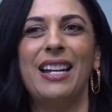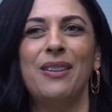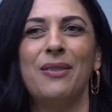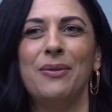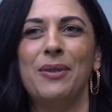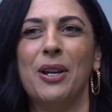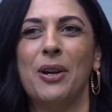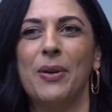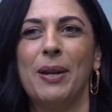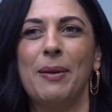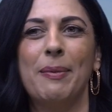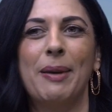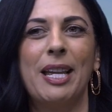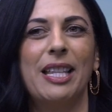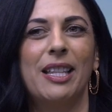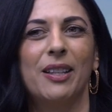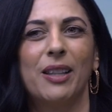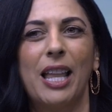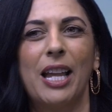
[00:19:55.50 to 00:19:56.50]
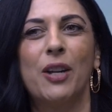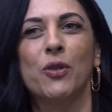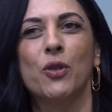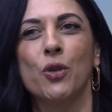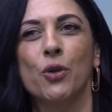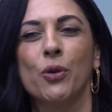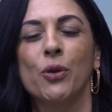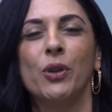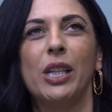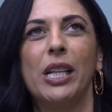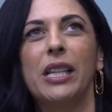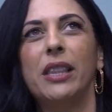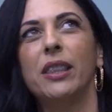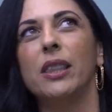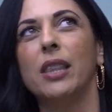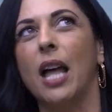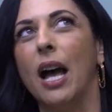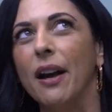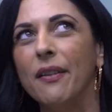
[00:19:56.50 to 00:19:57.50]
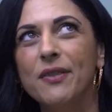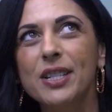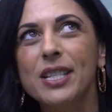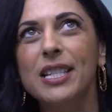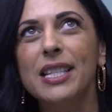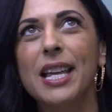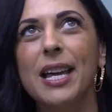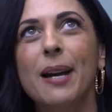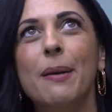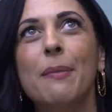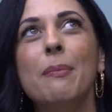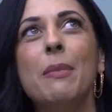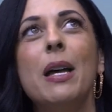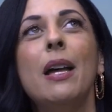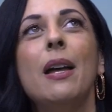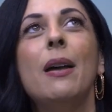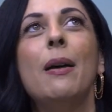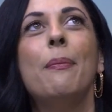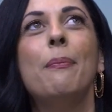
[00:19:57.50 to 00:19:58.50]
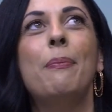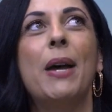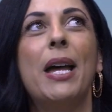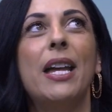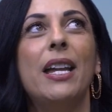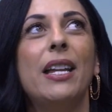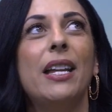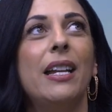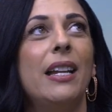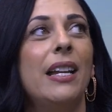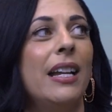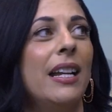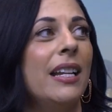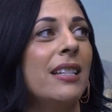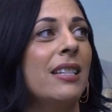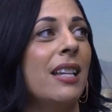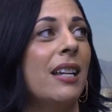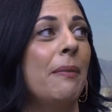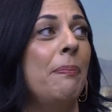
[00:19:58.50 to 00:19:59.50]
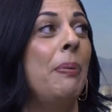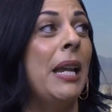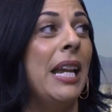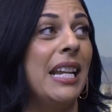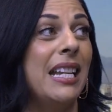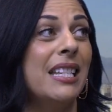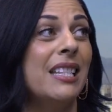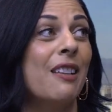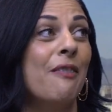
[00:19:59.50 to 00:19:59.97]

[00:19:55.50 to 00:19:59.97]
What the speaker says: don't know anybody that like truly loves them, but it's a peace